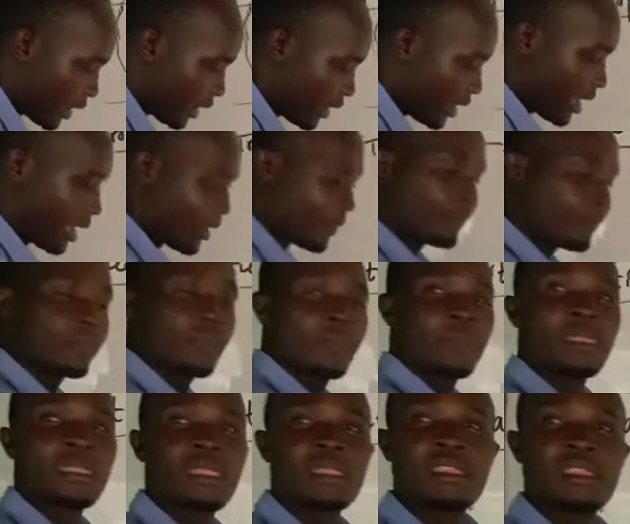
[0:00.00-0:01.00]
here.
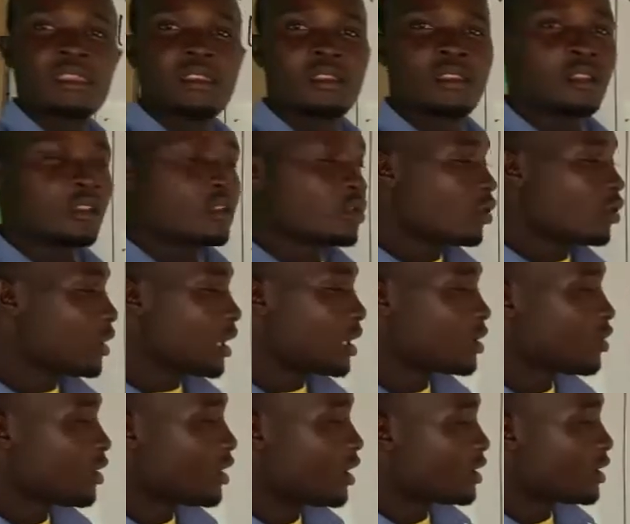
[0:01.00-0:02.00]
So that's
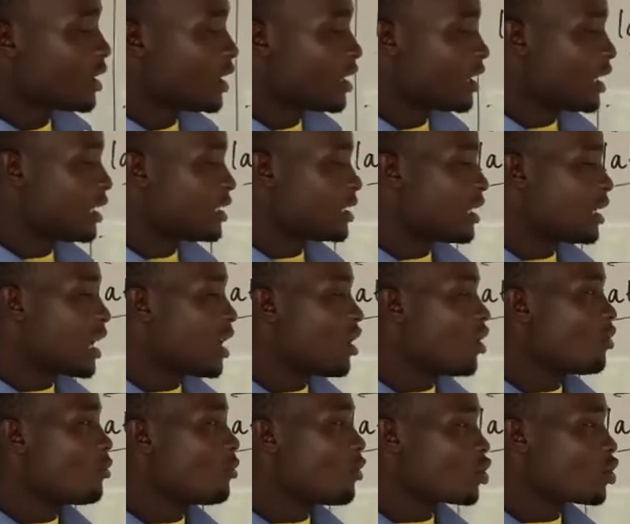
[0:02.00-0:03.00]
why you're saying that
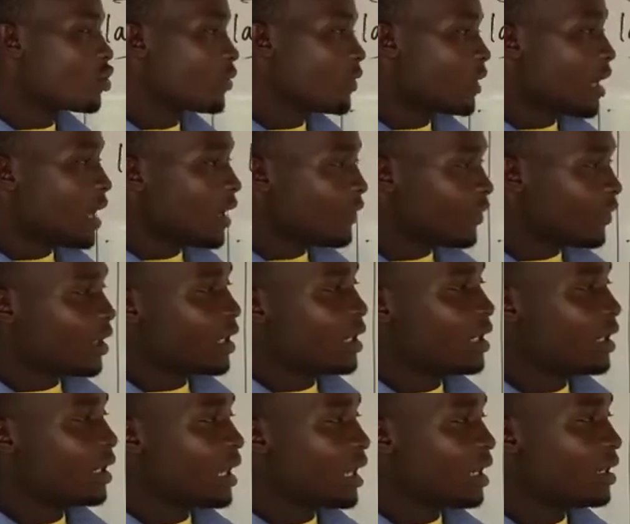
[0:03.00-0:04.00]
now most of the
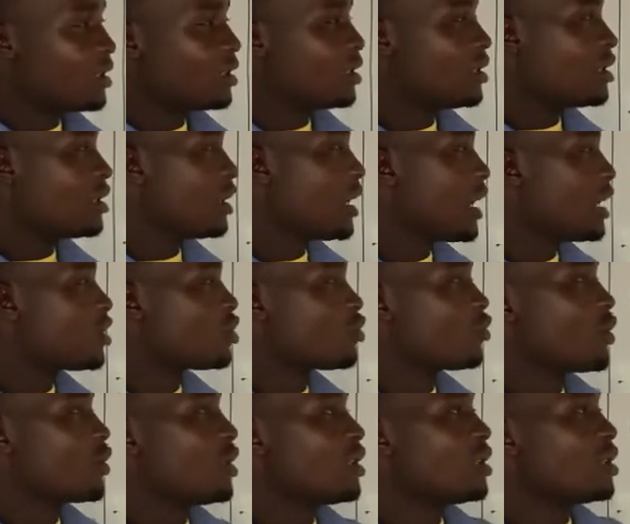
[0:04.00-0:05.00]
African land lies
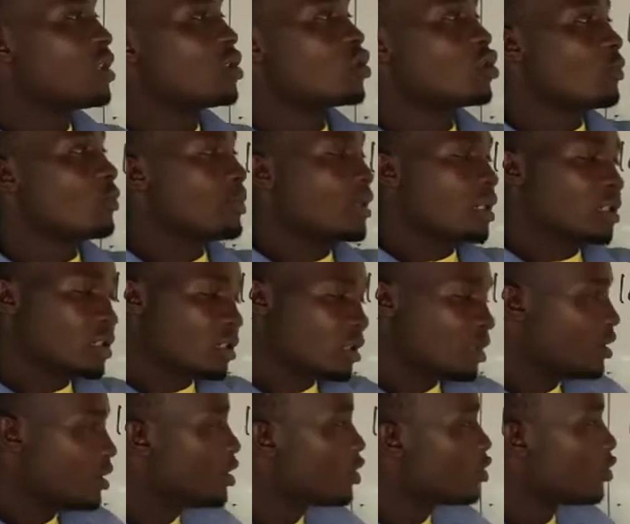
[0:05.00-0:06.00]
within the tropics.
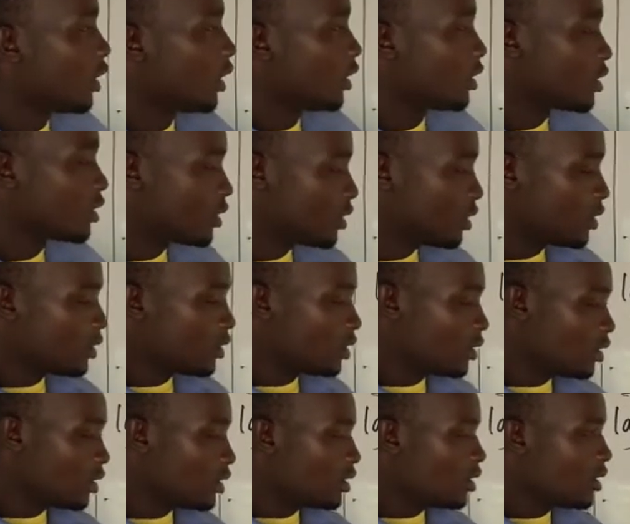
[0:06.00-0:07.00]
This one,
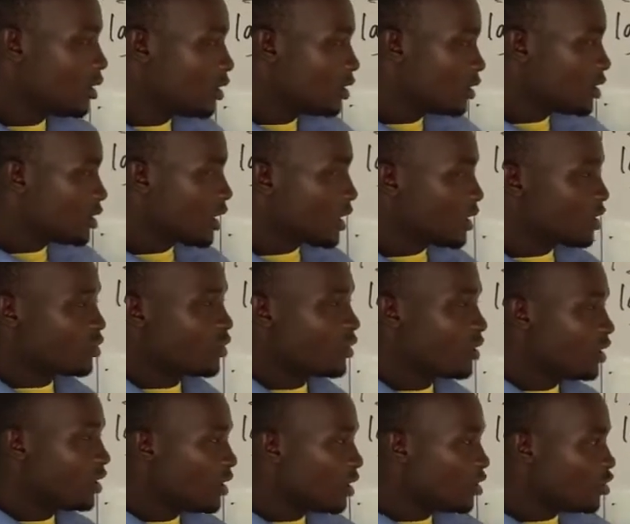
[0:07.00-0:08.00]
it lies
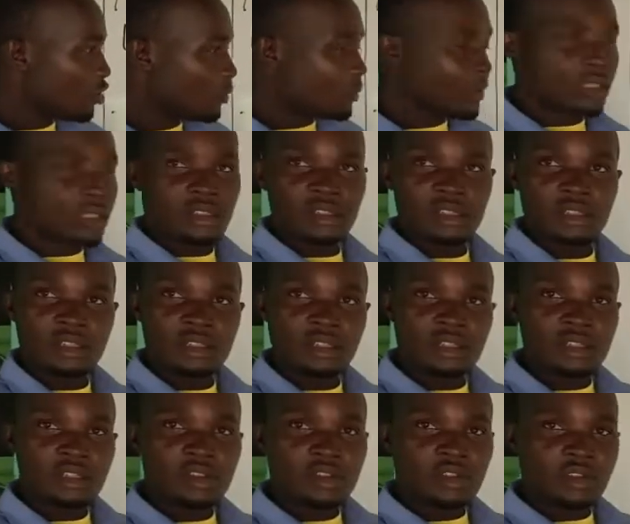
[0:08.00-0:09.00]
within the tropics.
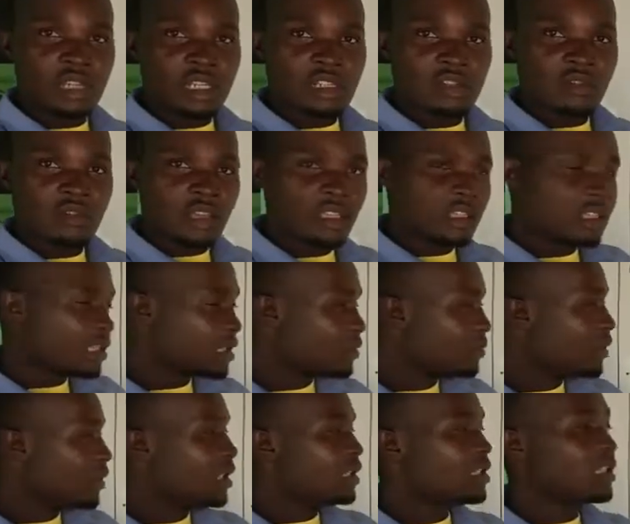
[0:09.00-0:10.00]
So that's why it
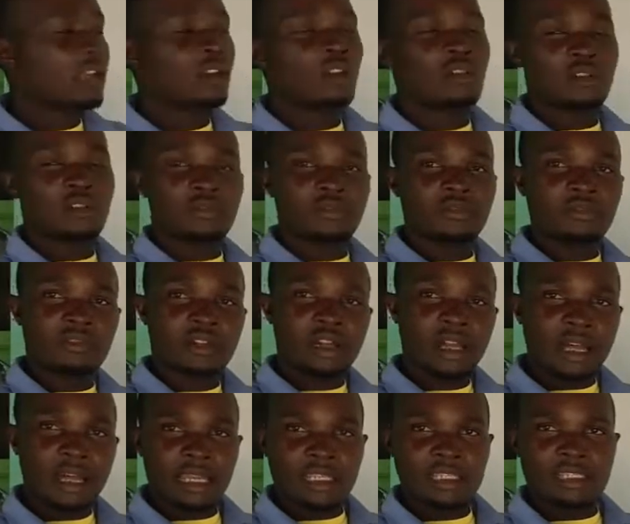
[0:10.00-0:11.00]
experiences a lot of
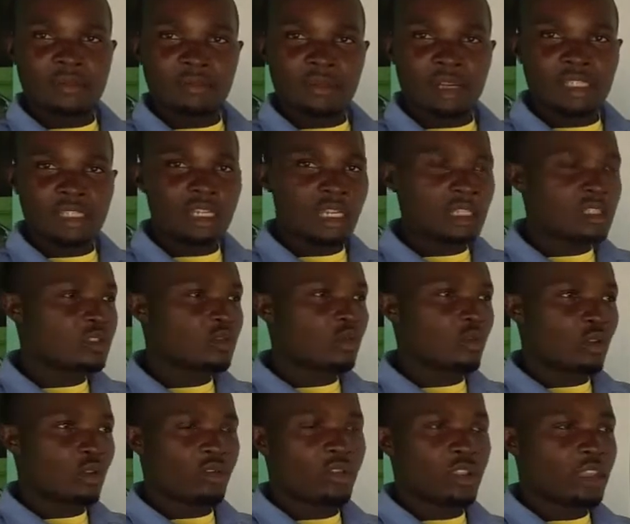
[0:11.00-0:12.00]
high temperatures
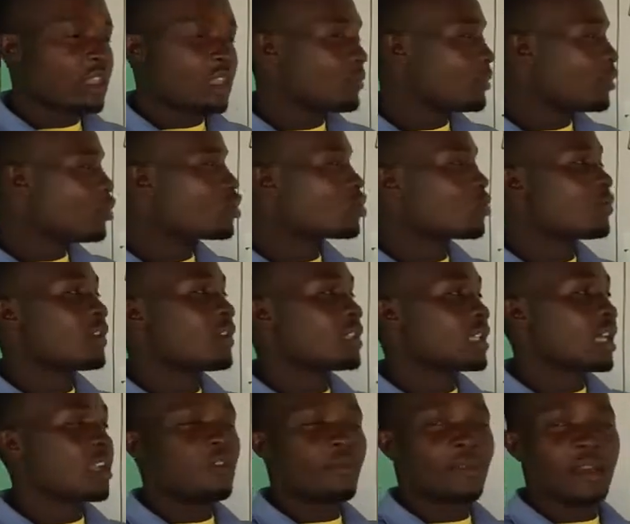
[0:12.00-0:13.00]
throughout the year because of the
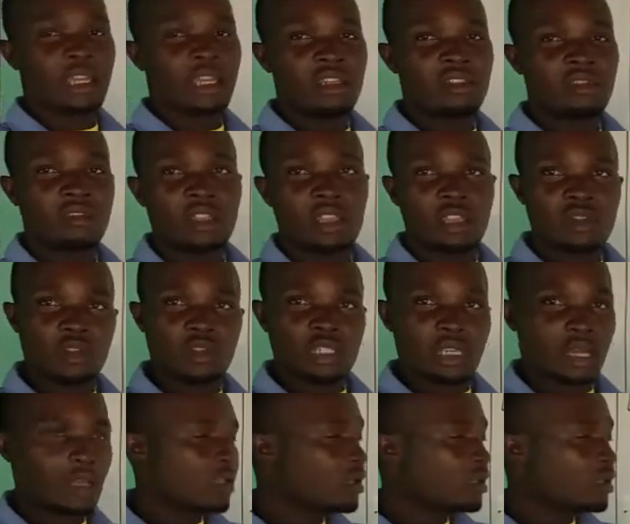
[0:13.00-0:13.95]
sun overhead on the equator.